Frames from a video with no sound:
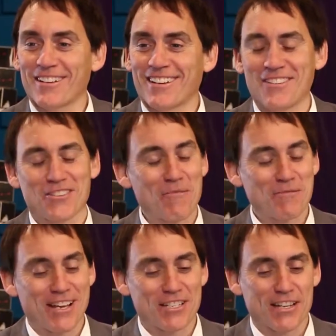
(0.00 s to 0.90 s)
Because I'm
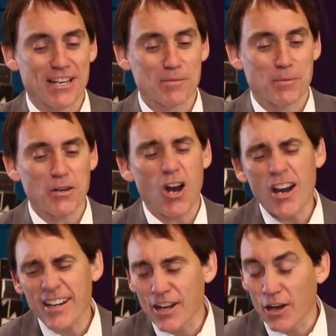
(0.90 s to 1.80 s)
such an expert.
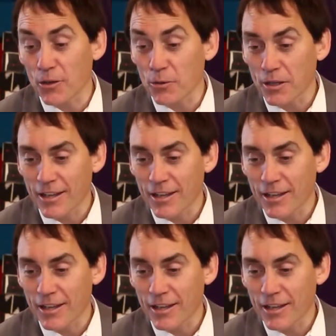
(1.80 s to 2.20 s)
I don't know.